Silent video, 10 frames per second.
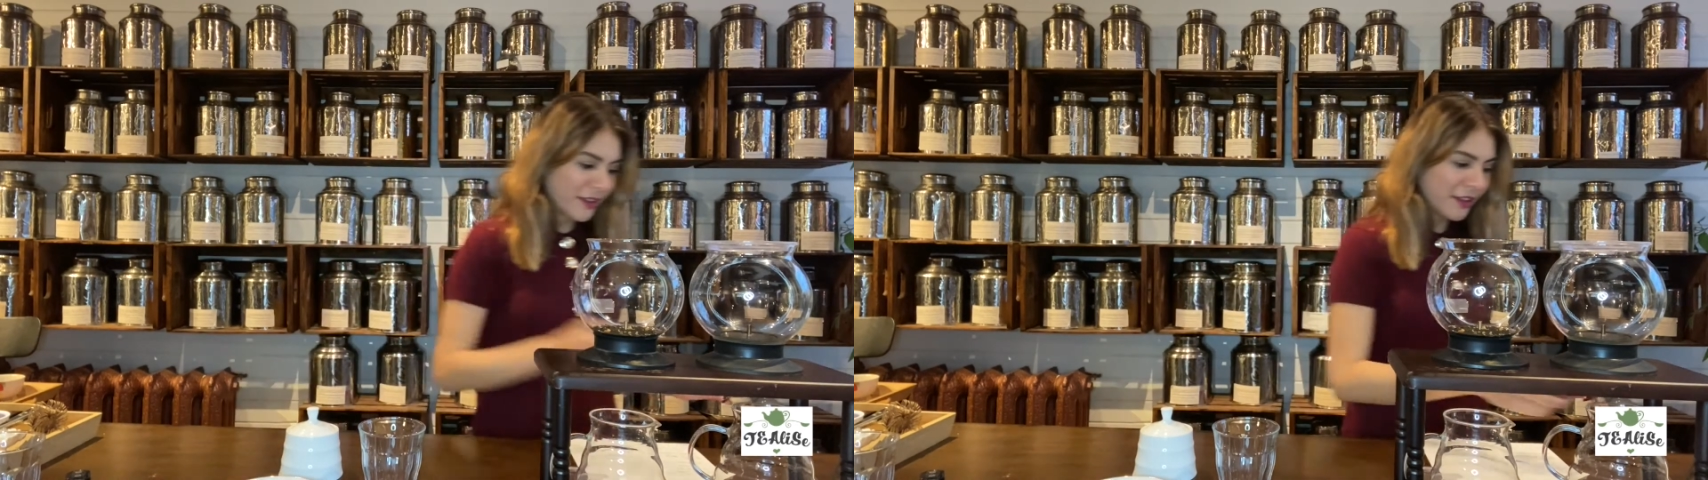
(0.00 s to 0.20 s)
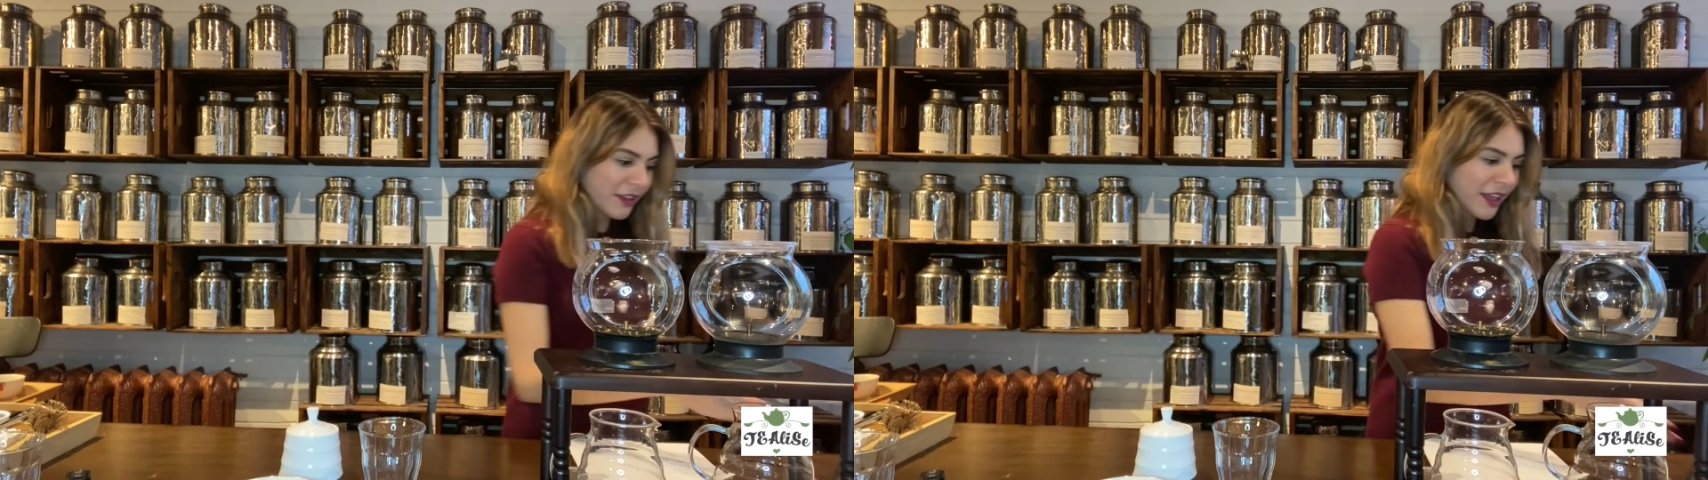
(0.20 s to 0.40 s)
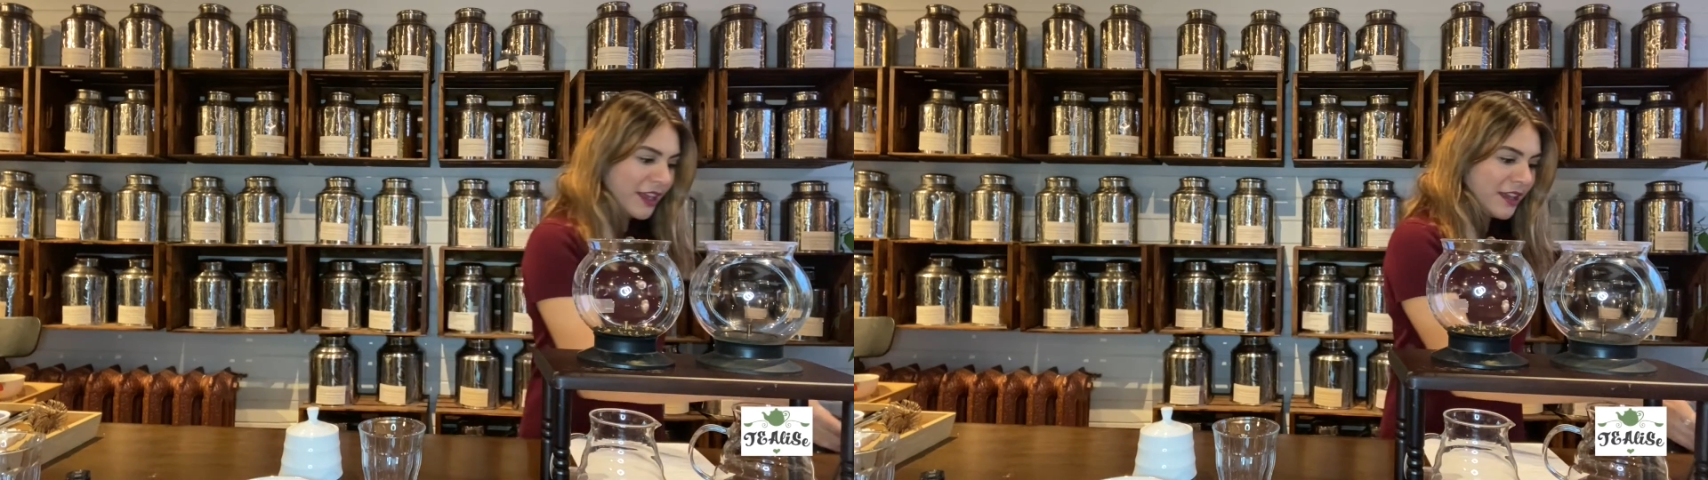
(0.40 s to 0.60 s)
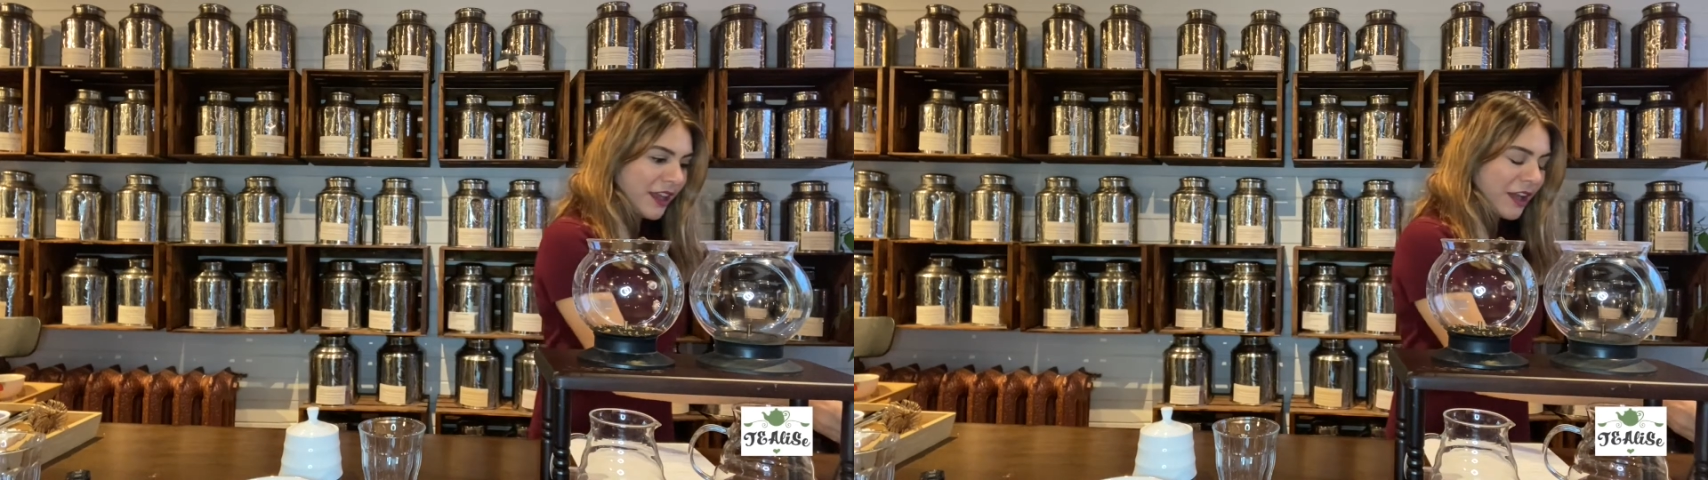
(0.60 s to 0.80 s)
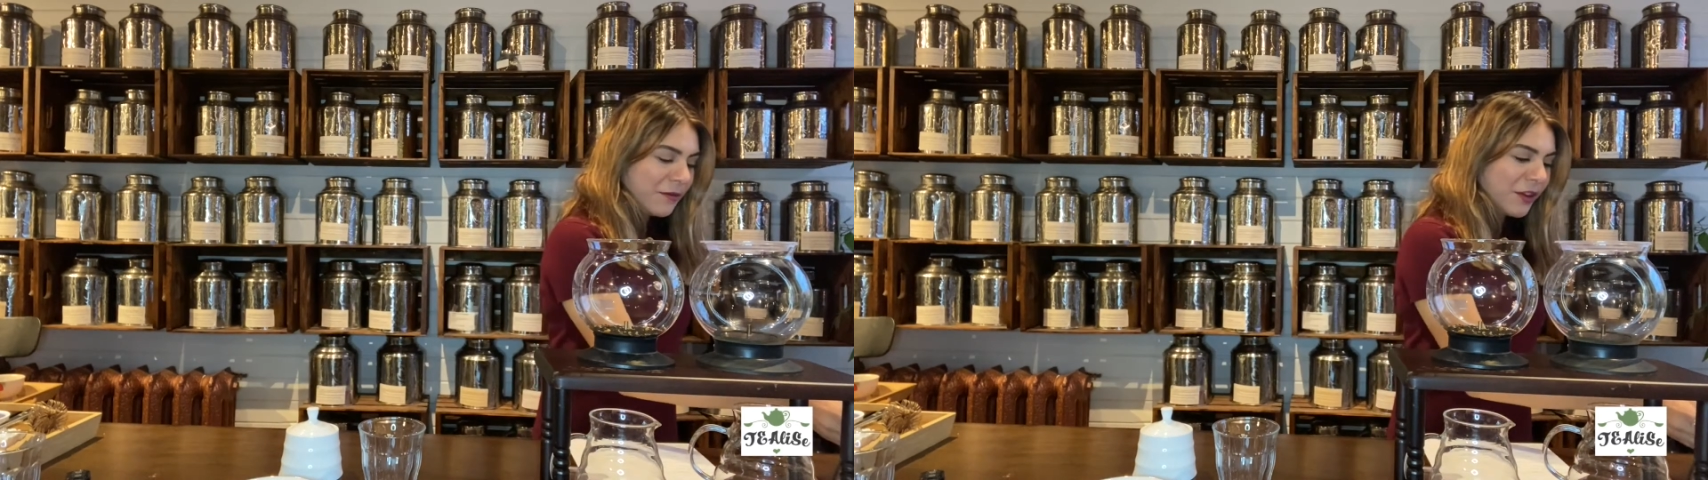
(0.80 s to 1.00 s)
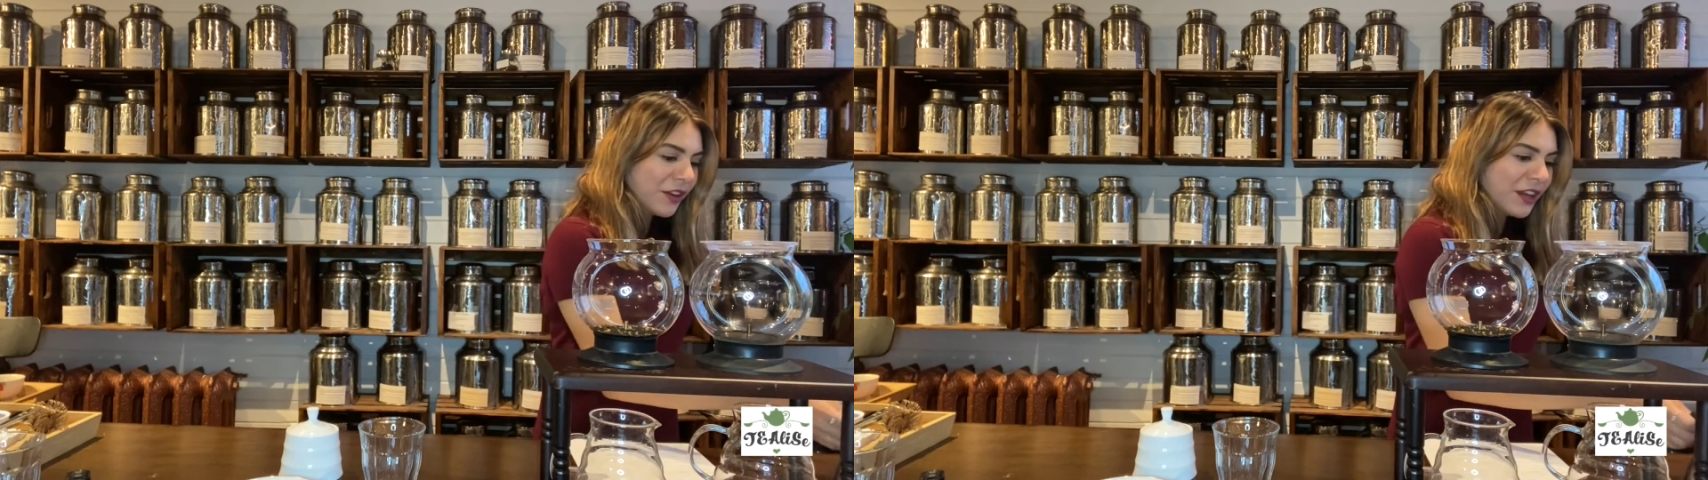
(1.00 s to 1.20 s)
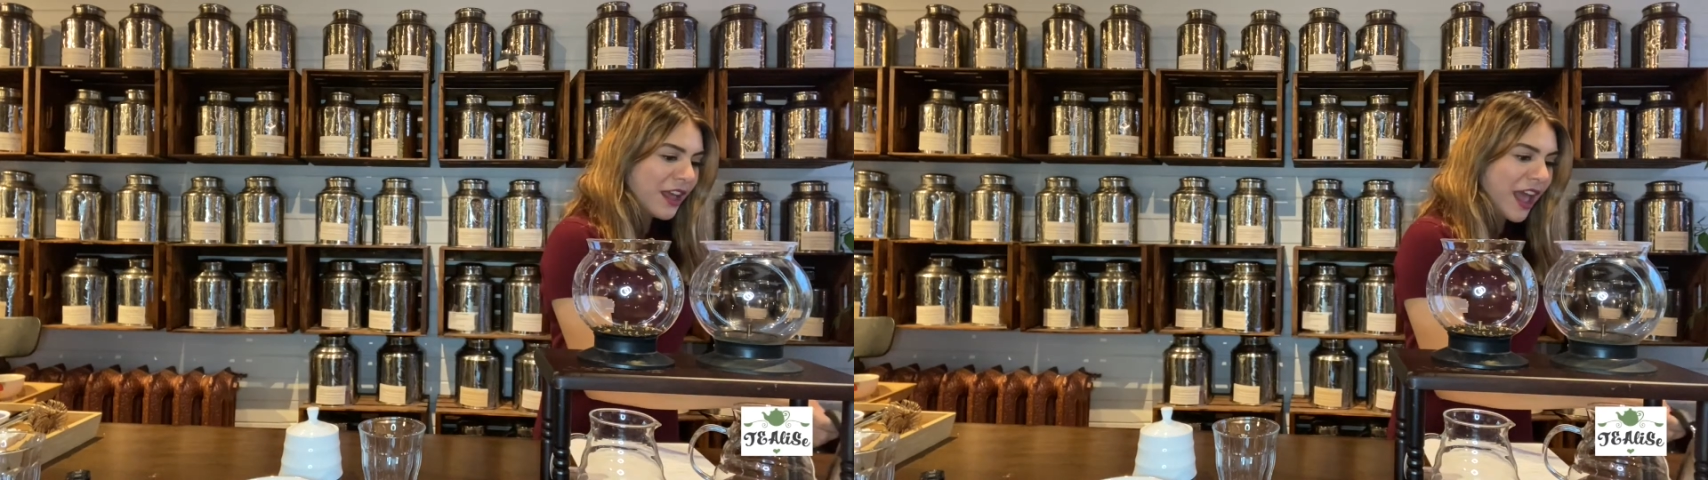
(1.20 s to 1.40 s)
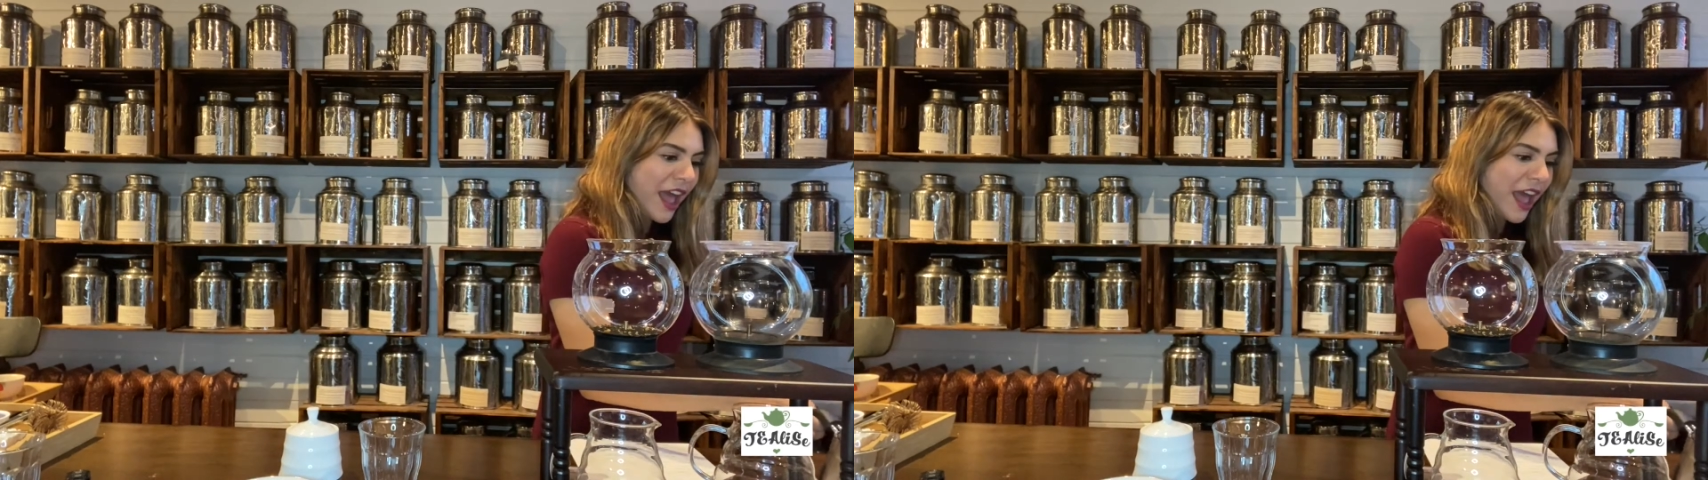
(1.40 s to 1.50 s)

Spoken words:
Okay, and we're going to